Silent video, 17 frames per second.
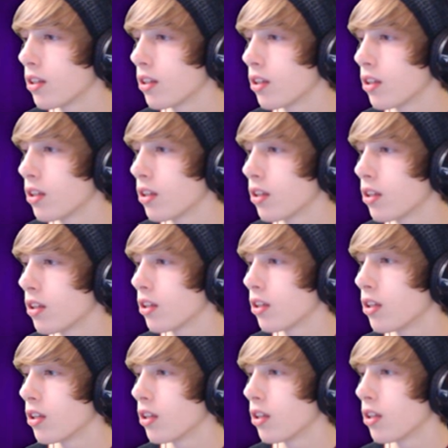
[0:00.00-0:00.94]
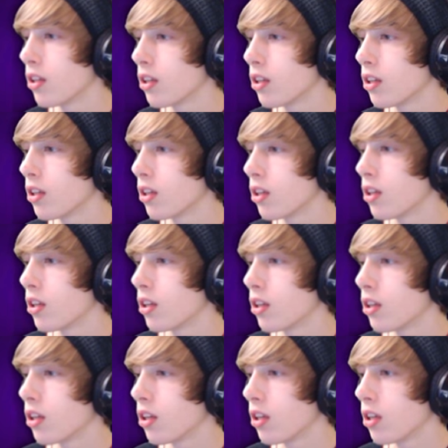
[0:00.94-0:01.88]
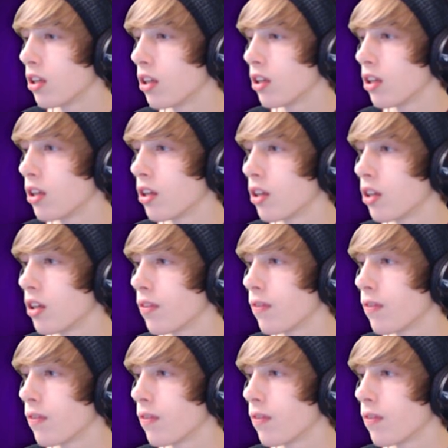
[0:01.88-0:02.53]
Nobody speaks.